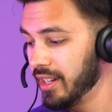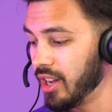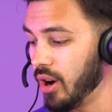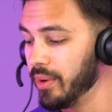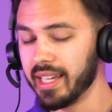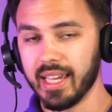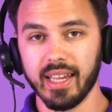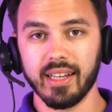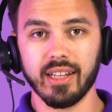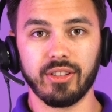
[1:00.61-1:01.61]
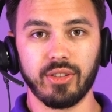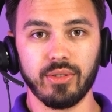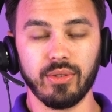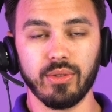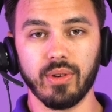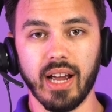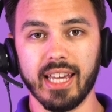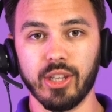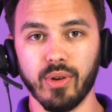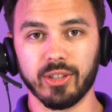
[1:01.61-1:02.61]
going into
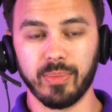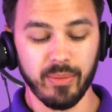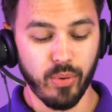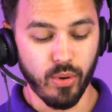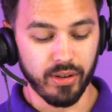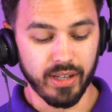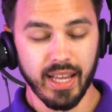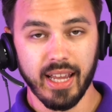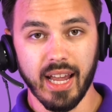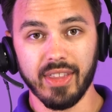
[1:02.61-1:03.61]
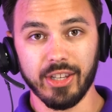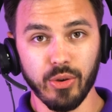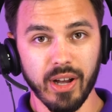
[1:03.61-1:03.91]
a USB port and the